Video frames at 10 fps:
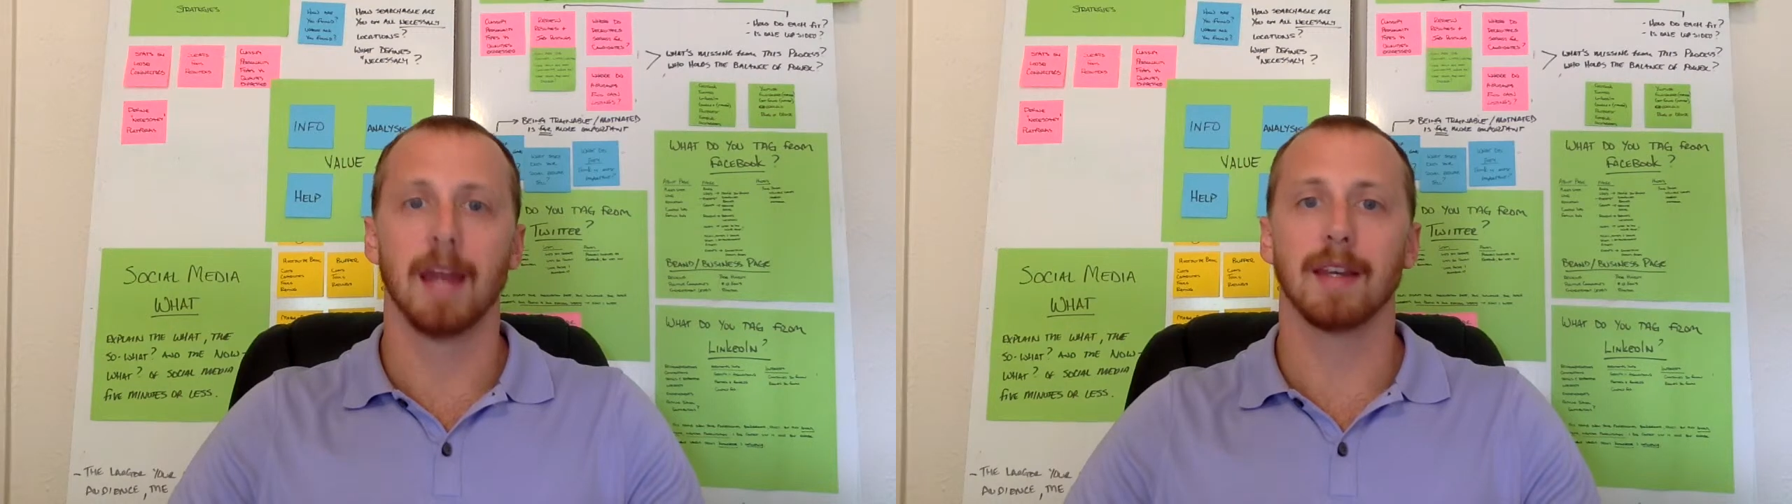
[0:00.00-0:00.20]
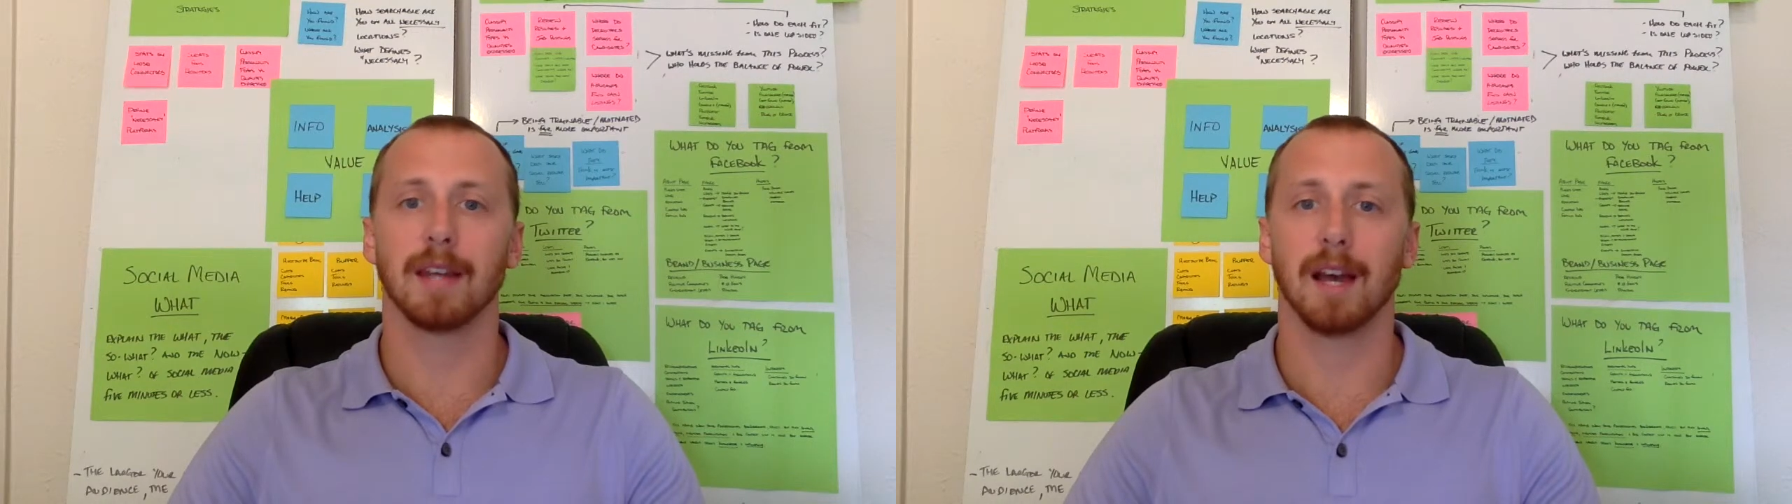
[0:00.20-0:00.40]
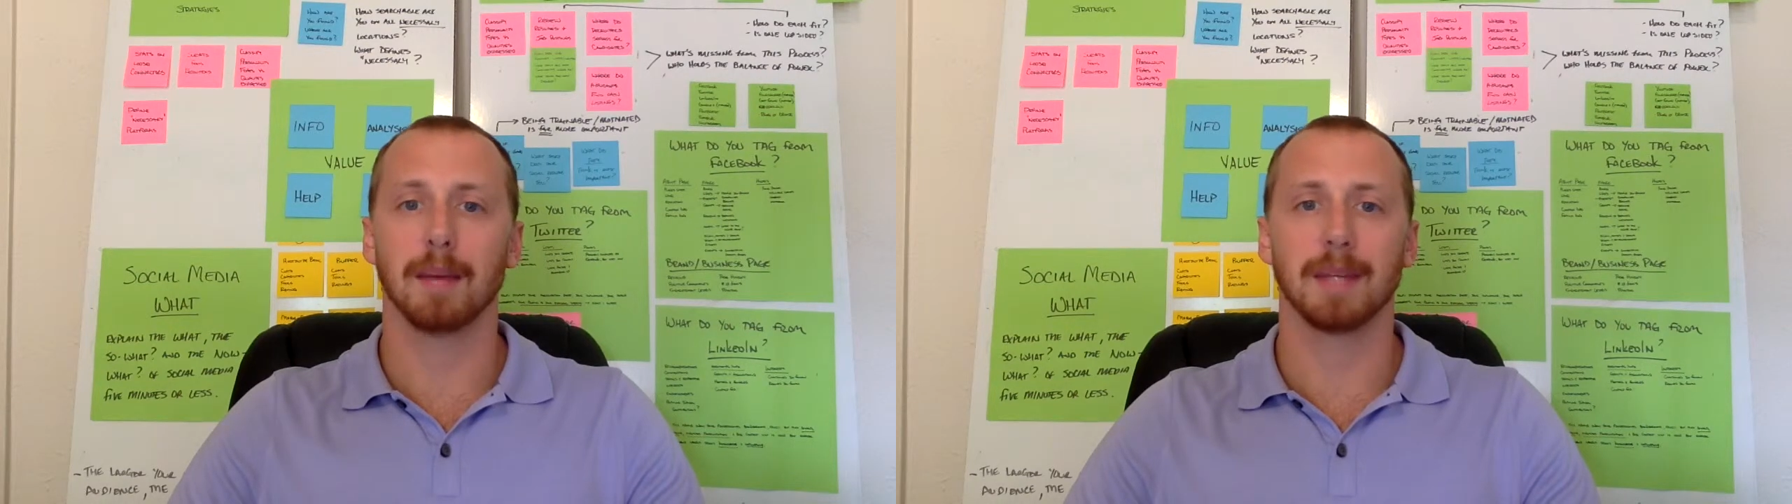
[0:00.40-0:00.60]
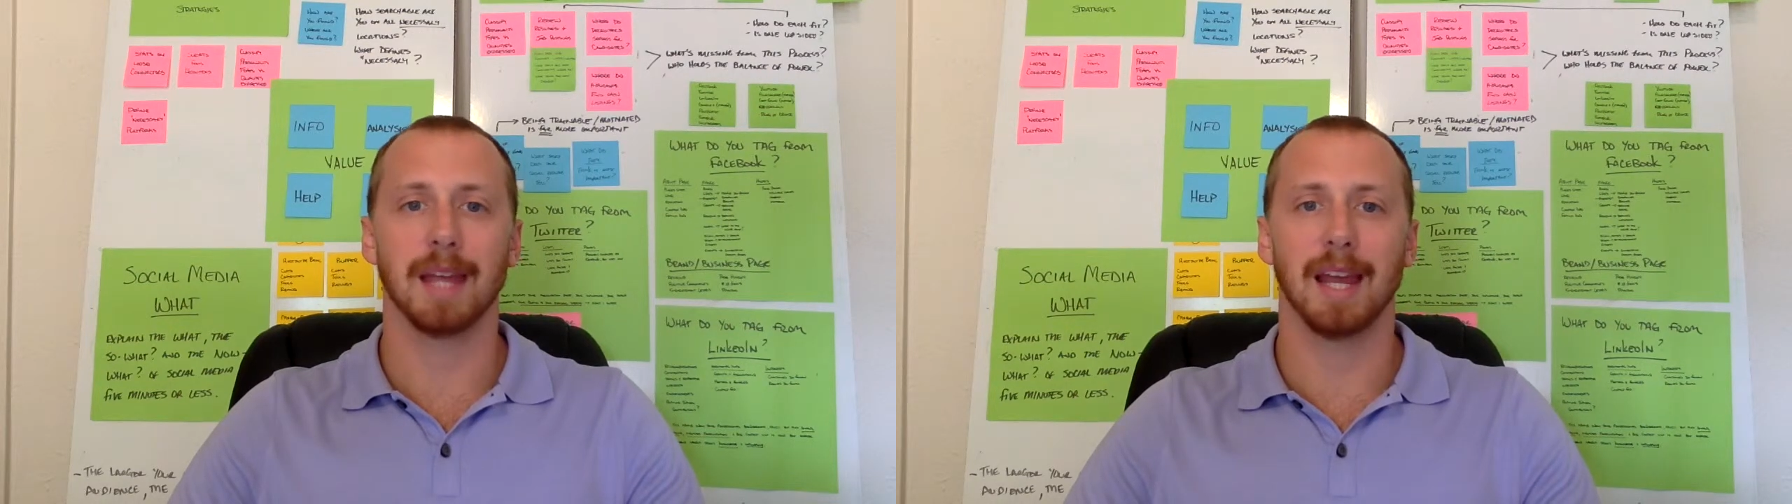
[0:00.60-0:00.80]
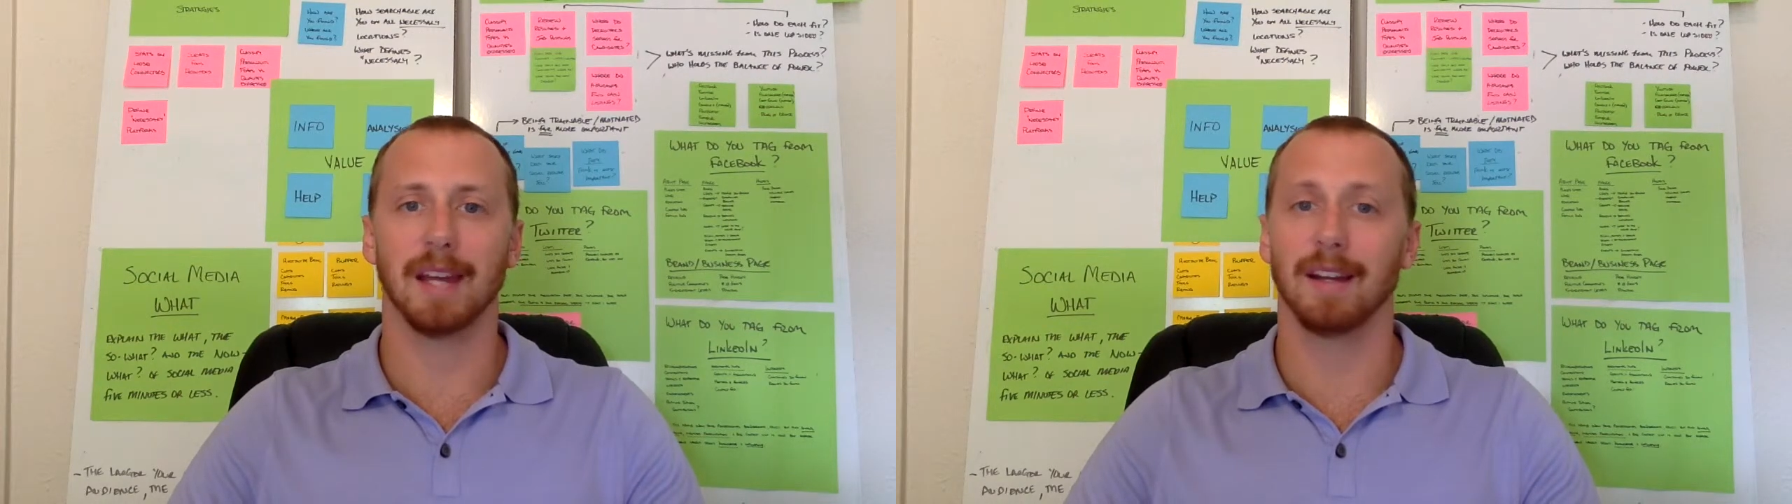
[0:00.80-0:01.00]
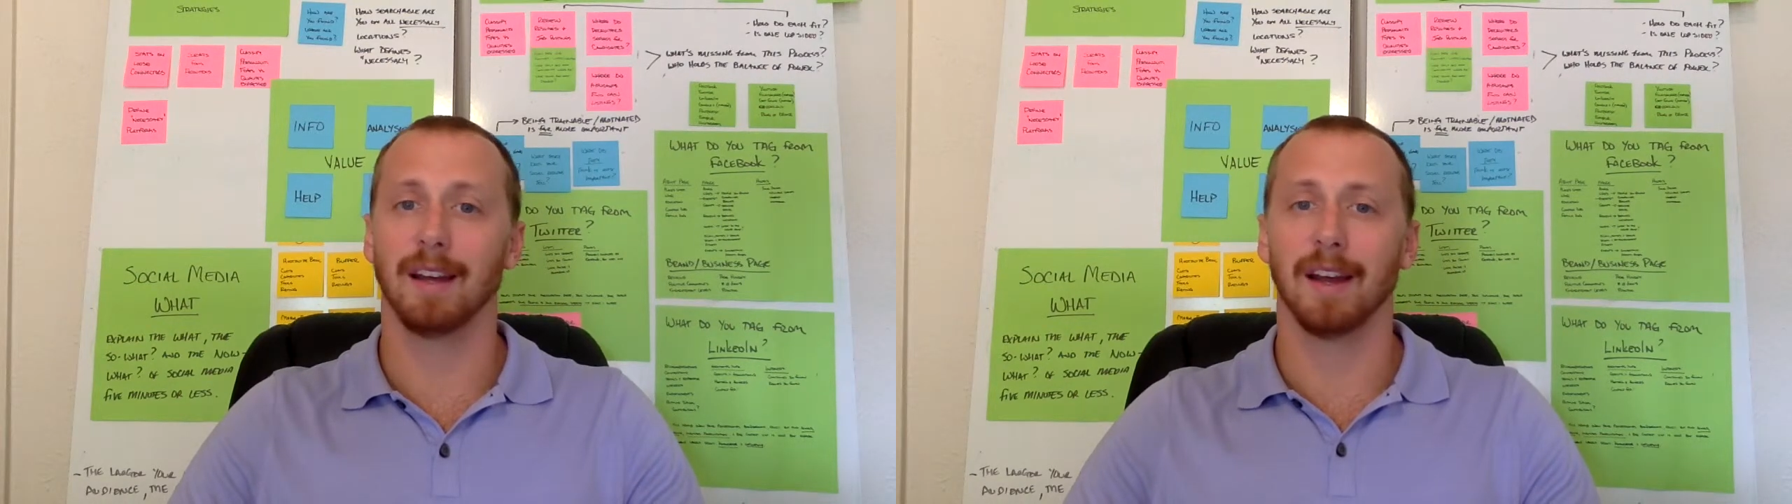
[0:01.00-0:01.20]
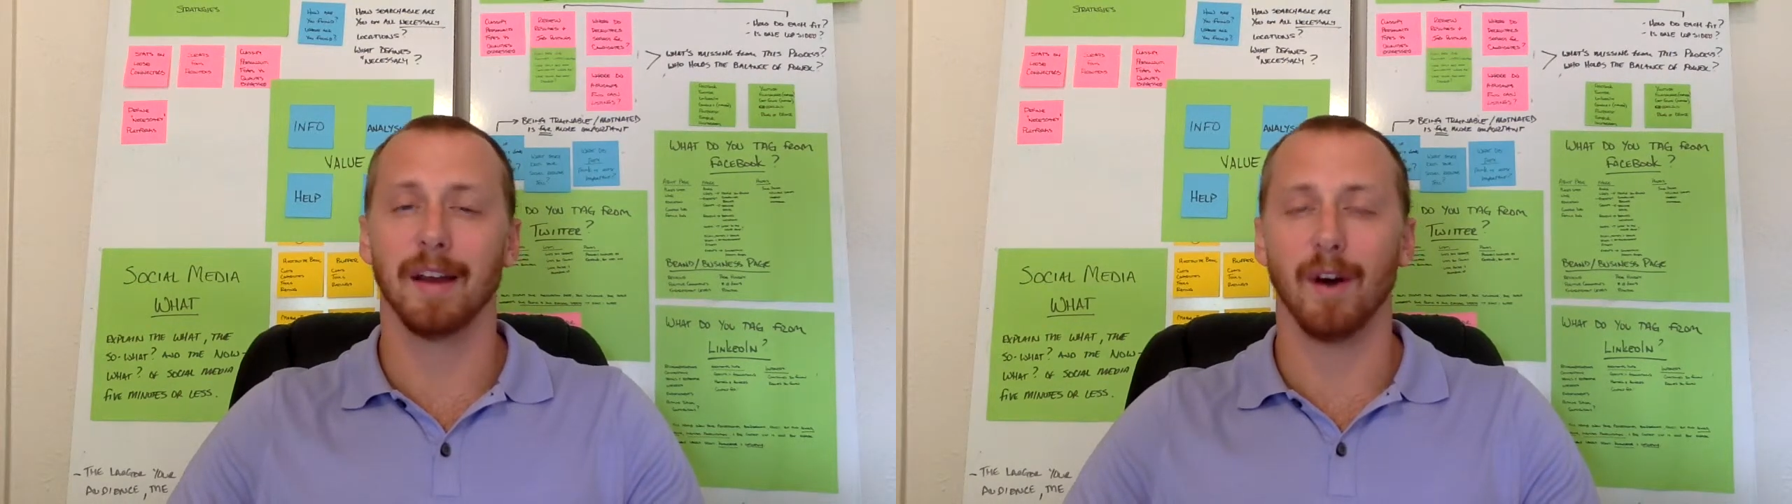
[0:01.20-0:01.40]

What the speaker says: Times can and